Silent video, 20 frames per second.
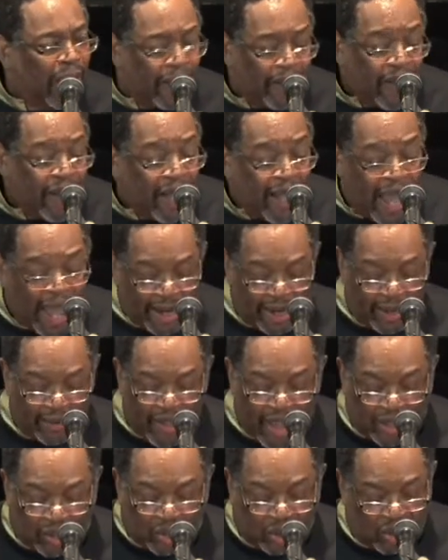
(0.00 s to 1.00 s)
And
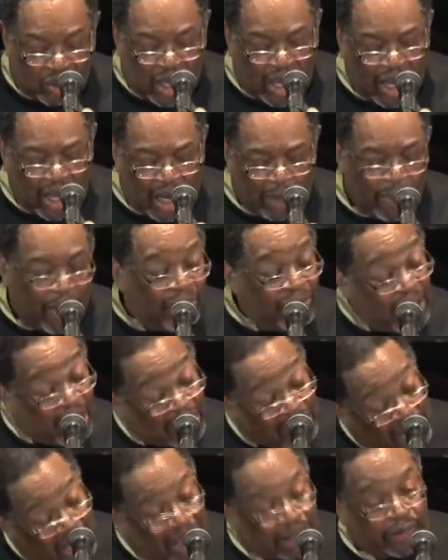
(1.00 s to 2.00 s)
in that same, in
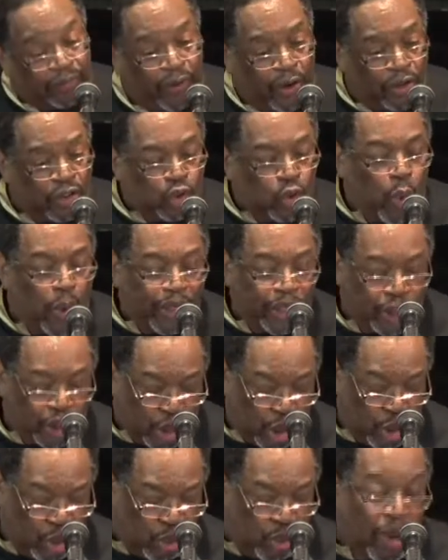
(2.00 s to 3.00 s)
the next verse
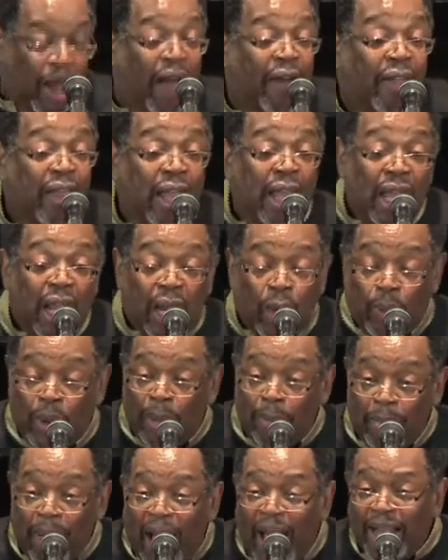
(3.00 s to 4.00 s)
22, he
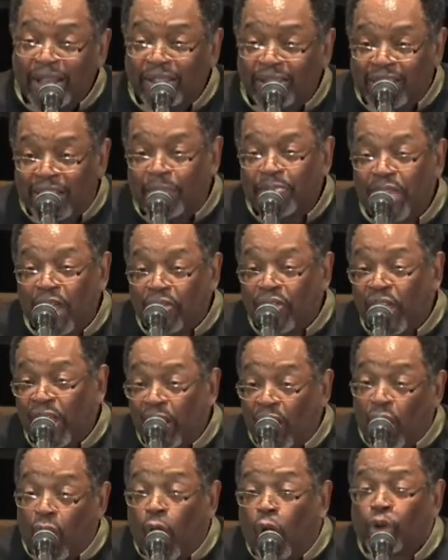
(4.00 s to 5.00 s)
reminds them that
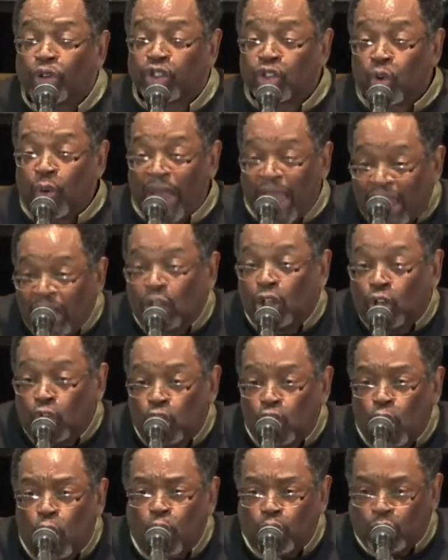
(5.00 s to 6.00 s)
they are also a
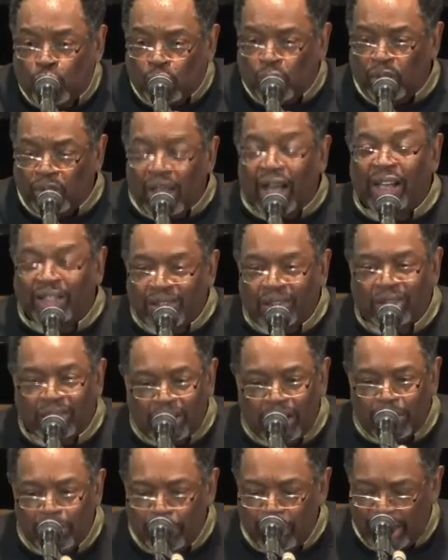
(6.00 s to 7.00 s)
local
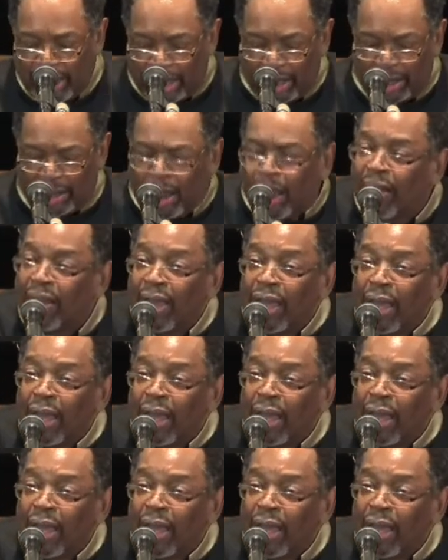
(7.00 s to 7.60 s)
assembly.